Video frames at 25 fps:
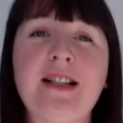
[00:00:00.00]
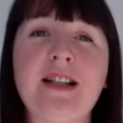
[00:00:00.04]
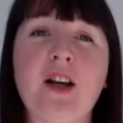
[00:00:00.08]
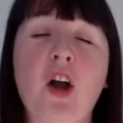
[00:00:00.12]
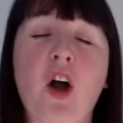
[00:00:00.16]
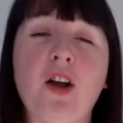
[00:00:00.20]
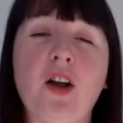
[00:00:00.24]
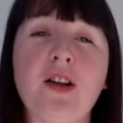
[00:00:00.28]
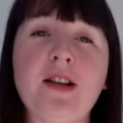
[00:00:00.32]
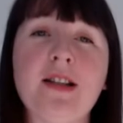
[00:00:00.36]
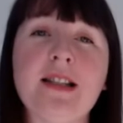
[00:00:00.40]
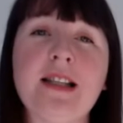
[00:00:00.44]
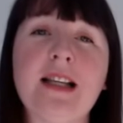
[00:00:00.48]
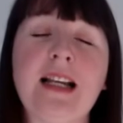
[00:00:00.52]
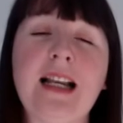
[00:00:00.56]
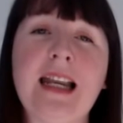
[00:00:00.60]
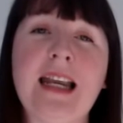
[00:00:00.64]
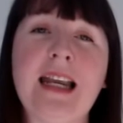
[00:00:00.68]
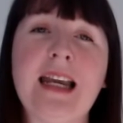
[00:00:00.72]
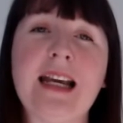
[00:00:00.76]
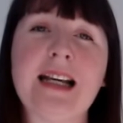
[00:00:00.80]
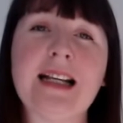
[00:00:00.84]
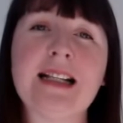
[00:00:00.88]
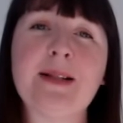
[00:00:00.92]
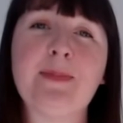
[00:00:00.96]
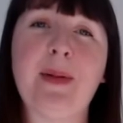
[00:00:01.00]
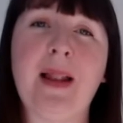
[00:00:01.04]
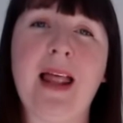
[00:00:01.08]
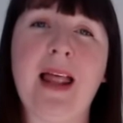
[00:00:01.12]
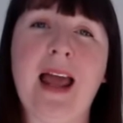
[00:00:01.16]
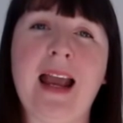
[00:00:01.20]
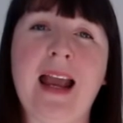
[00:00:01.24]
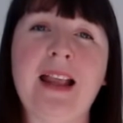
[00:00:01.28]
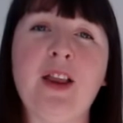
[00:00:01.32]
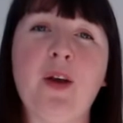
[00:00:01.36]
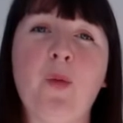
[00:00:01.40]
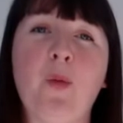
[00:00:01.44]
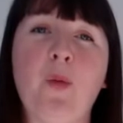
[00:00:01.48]
constantly
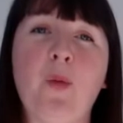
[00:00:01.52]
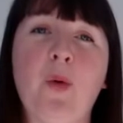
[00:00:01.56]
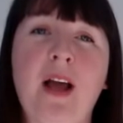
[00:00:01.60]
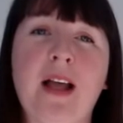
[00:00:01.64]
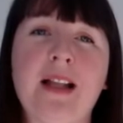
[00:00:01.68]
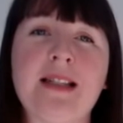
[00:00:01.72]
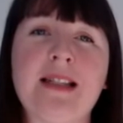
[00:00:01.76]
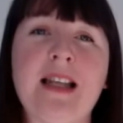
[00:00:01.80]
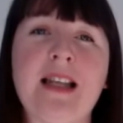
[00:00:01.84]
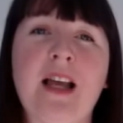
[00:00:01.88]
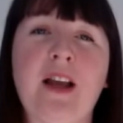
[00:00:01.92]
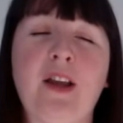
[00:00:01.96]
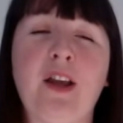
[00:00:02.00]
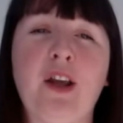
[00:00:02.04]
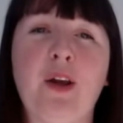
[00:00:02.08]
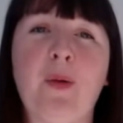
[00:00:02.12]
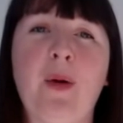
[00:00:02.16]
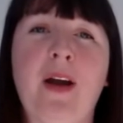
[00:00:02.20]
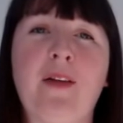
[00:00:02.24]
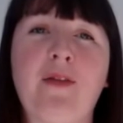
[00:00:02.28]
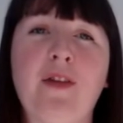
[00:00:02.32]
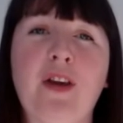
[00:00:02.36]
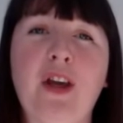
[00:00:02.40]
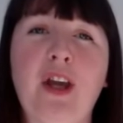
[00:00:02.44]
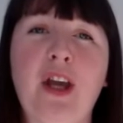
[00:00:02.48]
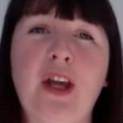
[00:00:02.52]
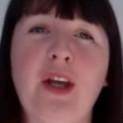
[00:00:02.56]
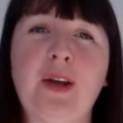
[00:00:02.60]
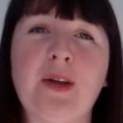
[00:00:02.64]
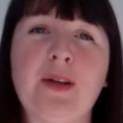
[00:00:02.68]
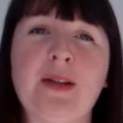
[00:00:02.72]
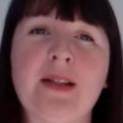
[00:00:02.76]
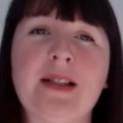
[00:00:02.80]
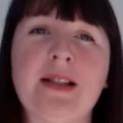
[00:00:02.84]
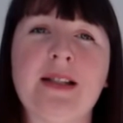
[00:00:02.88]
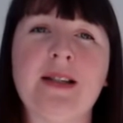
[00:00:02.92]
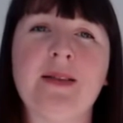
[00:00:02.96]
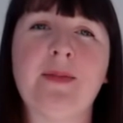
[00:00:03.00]
explain the words that you have
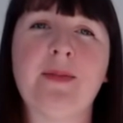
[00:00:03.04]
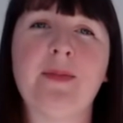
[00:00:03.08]
used.